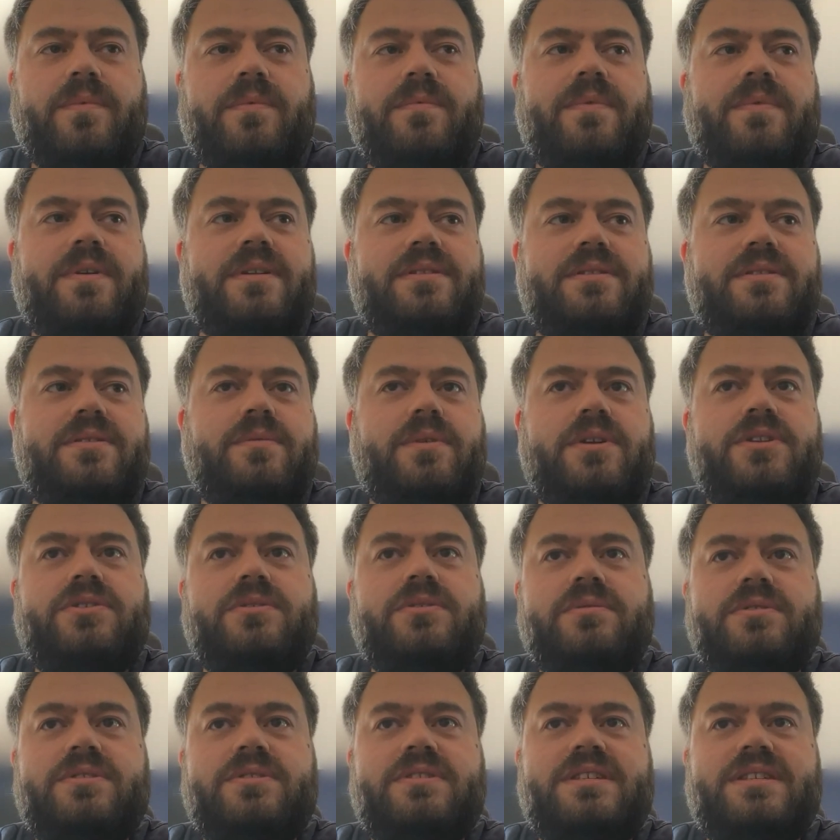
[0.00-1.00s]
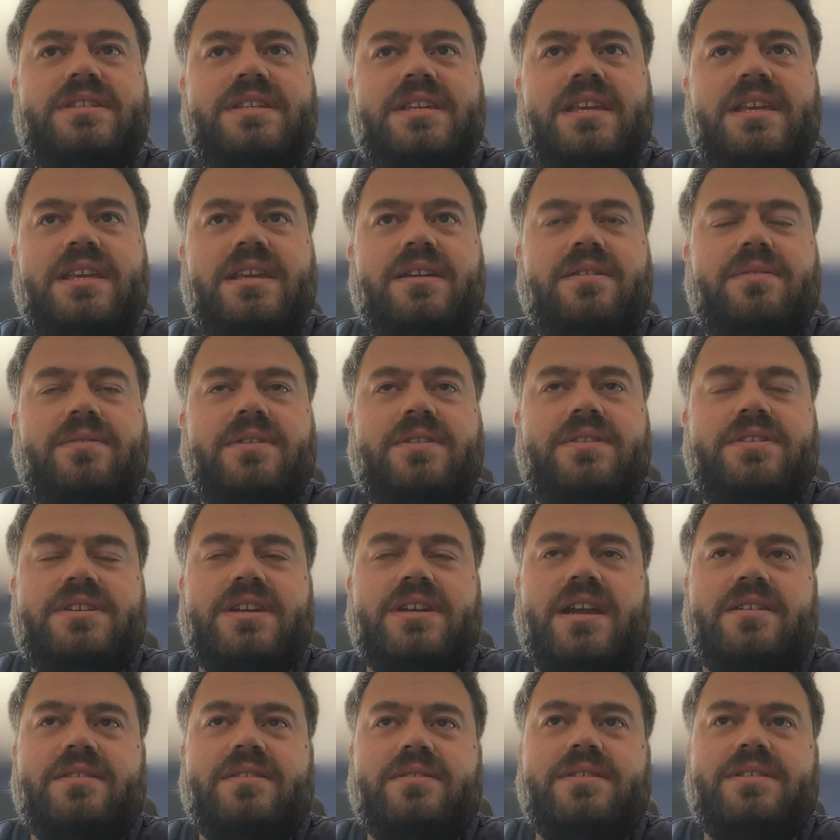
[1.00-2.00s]
what you will see with
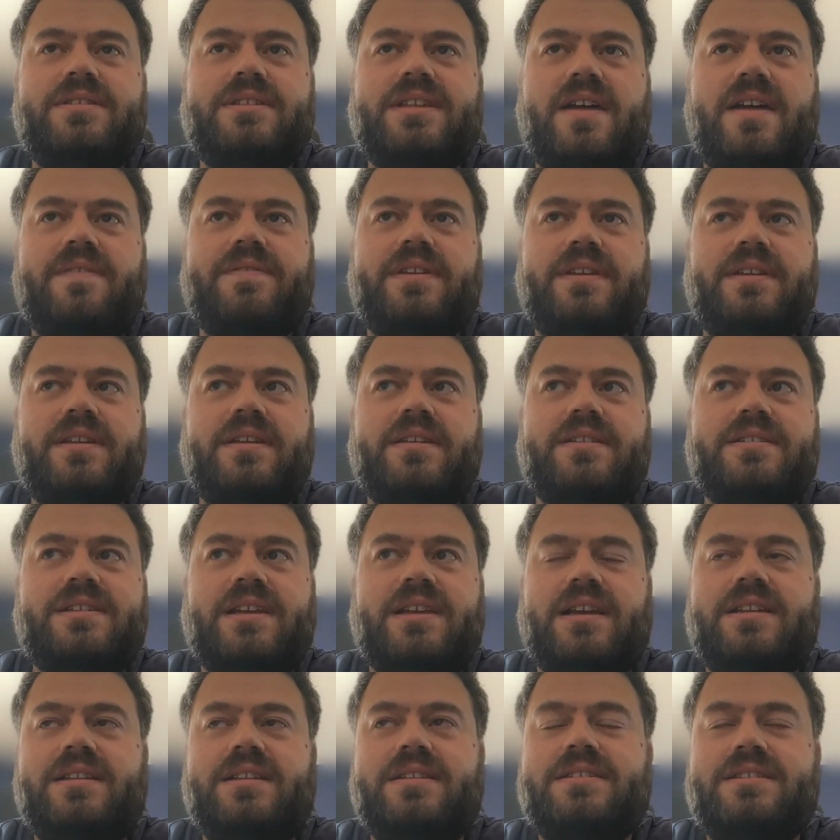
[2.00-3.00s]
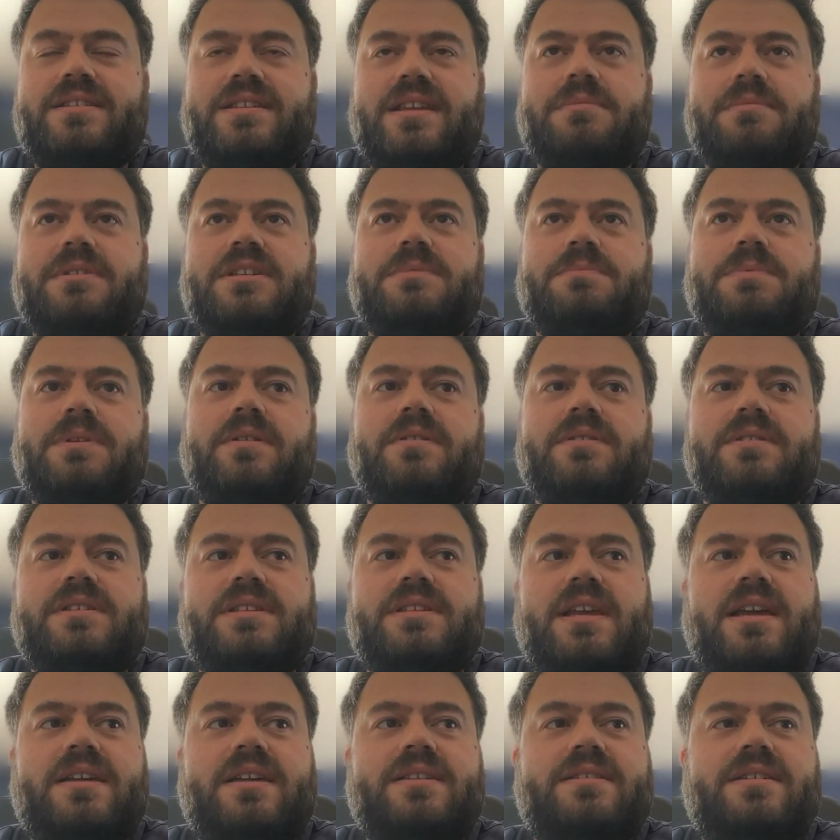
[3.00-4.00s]
Shadow is having exactly the same
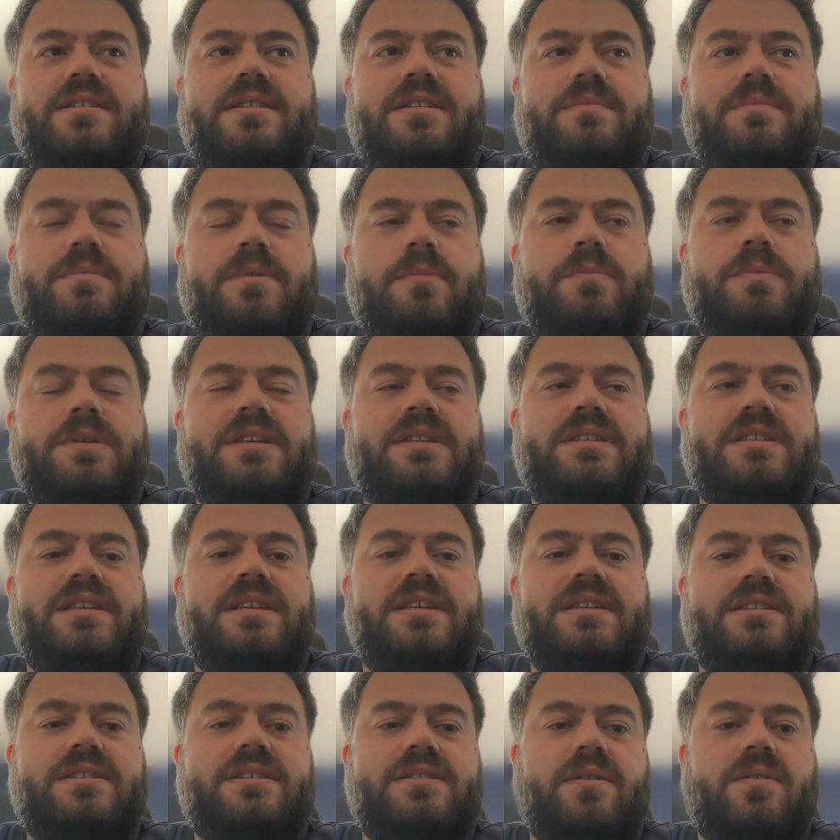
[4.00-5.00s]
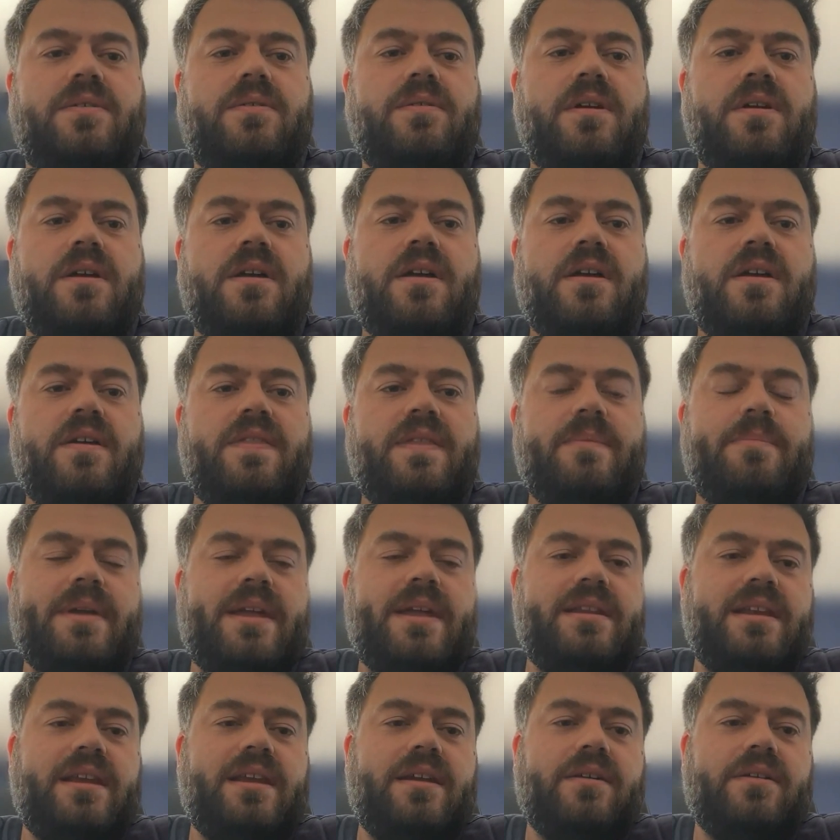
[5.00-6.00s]
experience as a PC. So
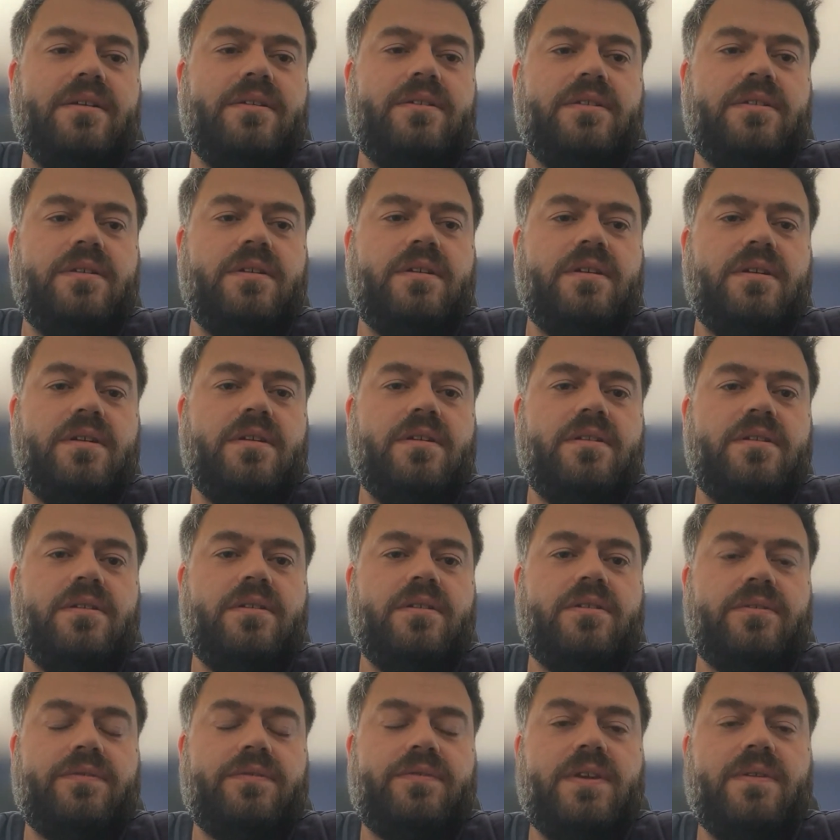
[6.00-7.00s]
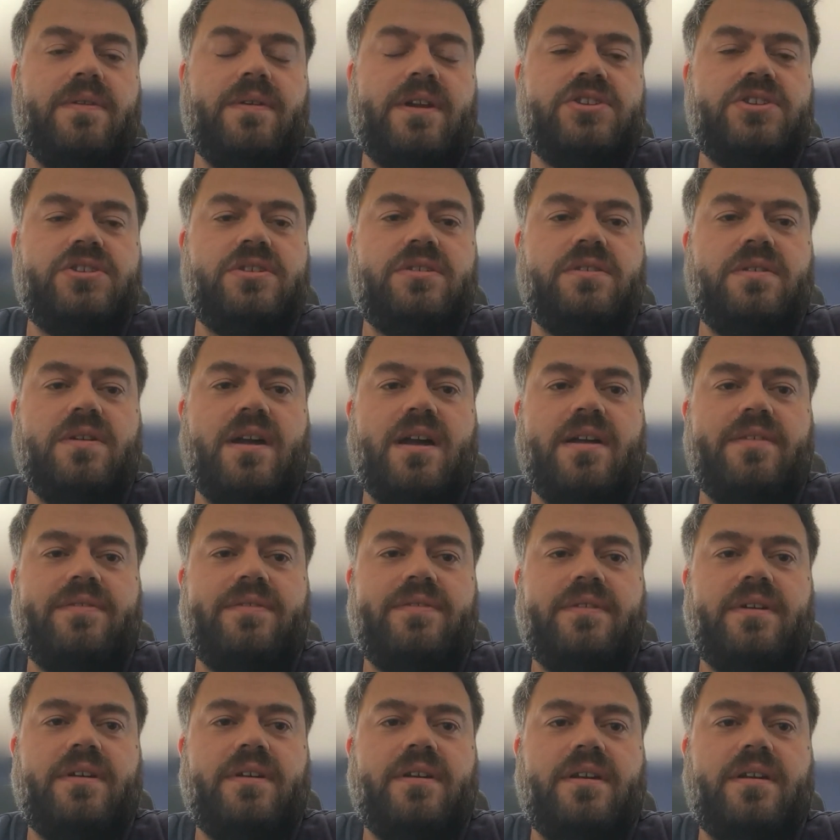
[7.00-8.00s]
depending on the configuration you have,
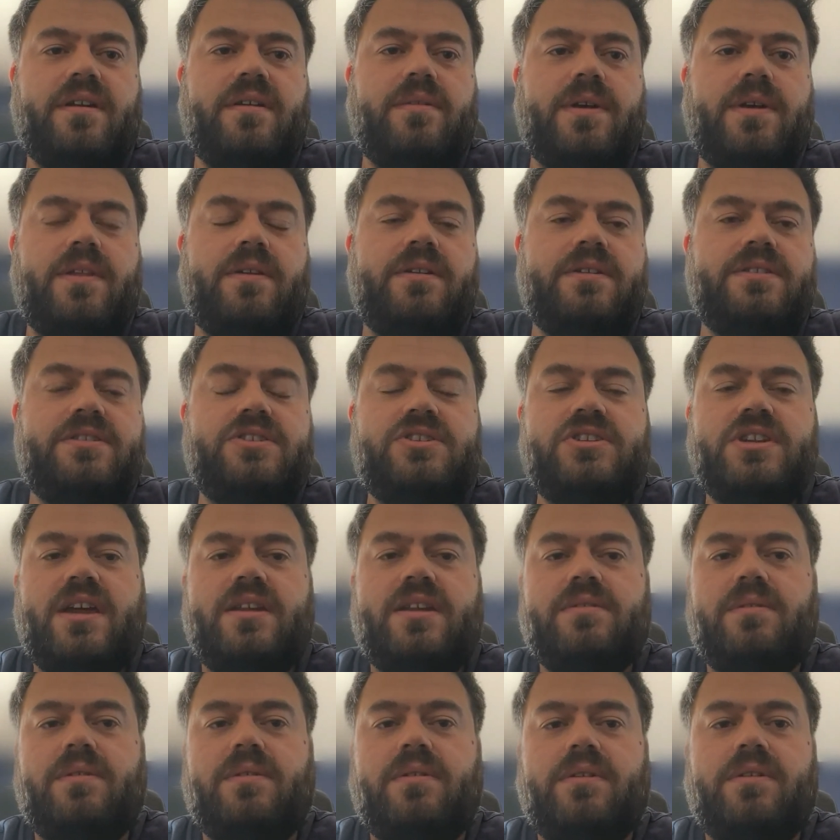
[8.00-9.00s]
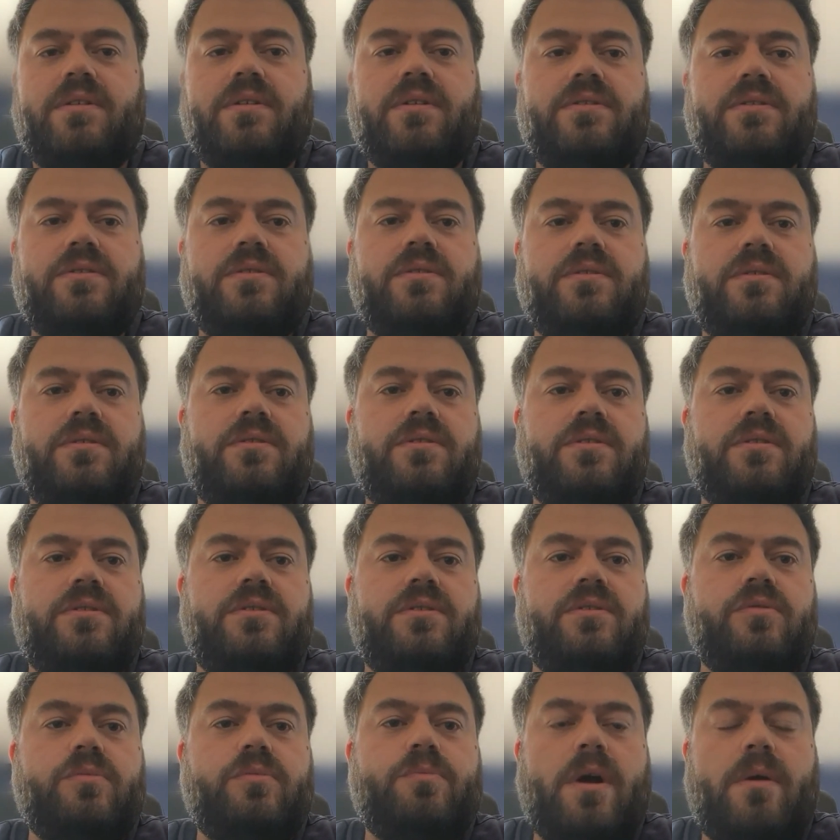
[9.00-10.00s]
whether it's Shadow or the
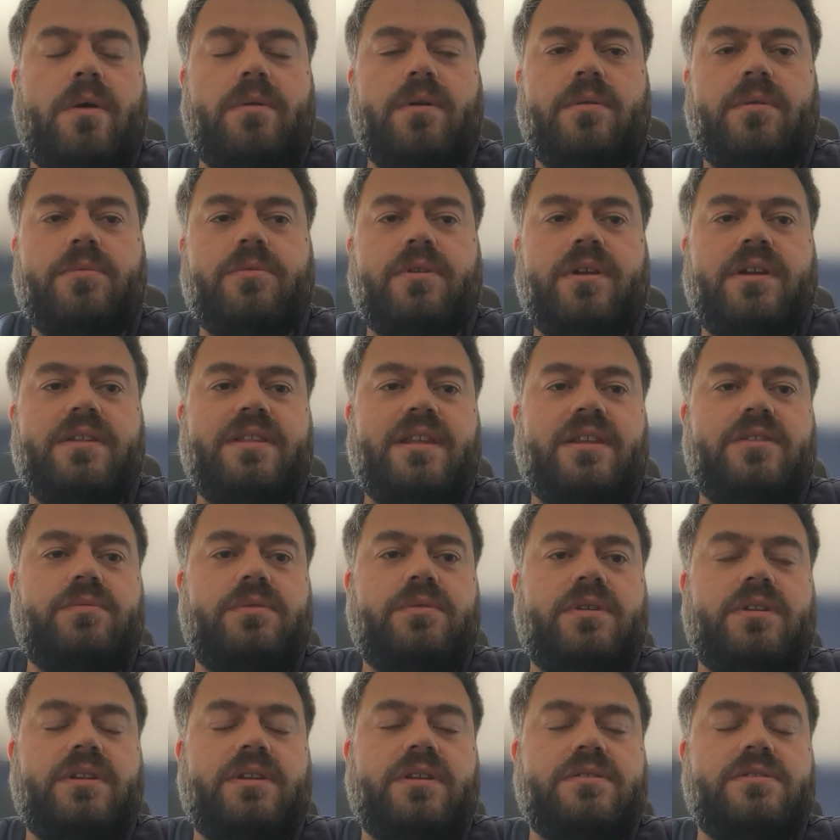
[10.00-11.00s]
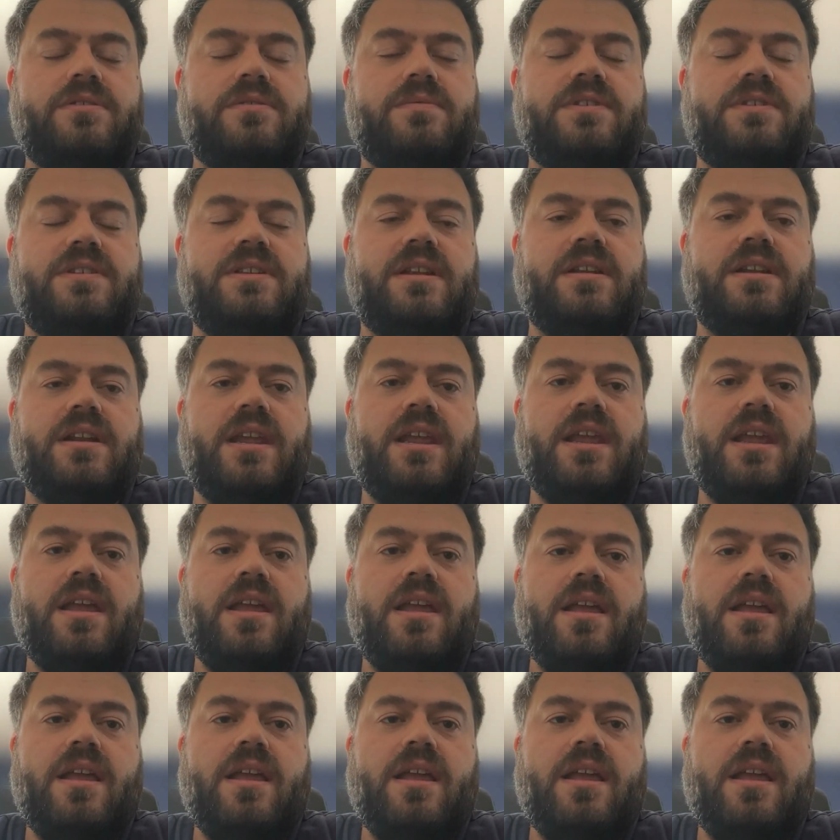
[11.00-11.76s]
new power upgrade that we announced recently,